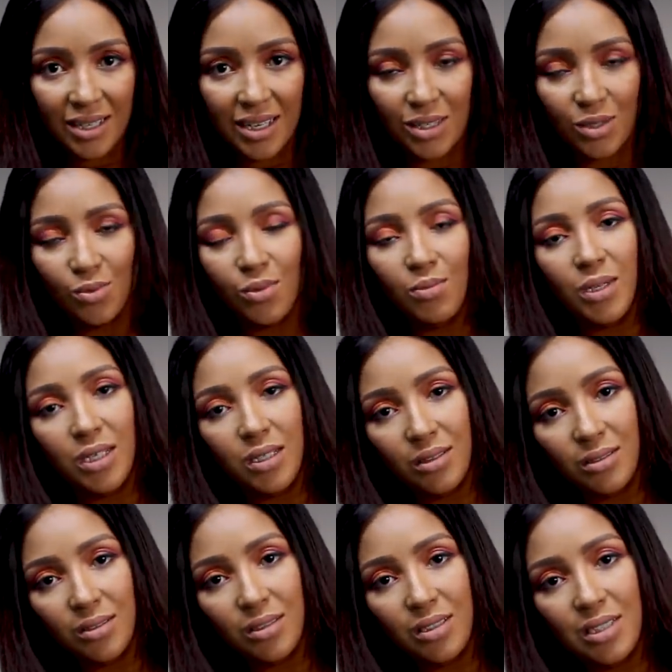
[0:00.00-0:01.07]
as women
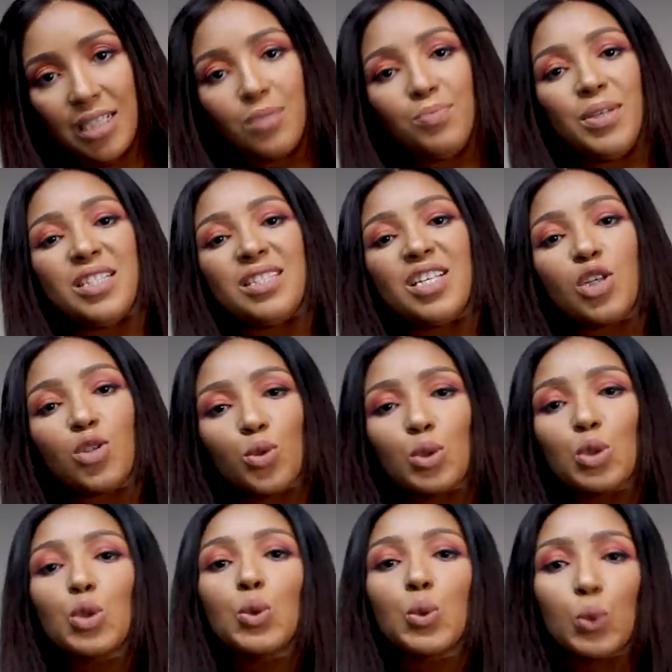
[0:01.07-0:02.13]
just being sexual
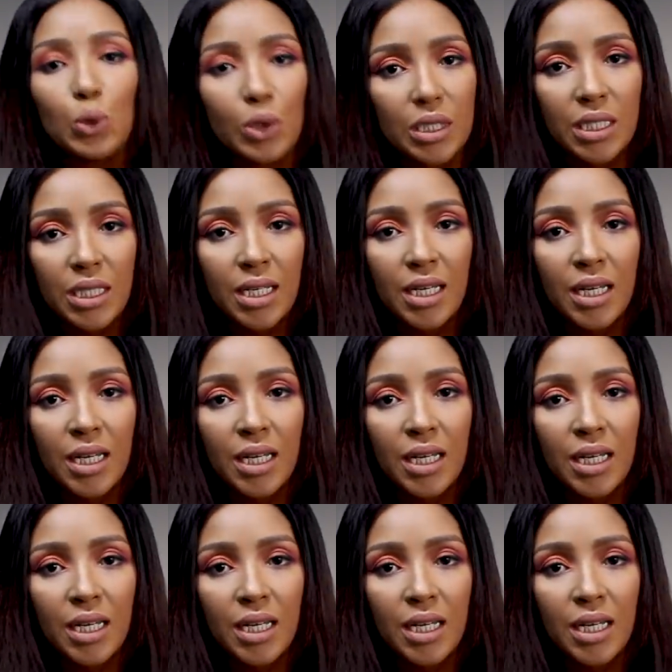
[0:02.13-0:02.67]
tools.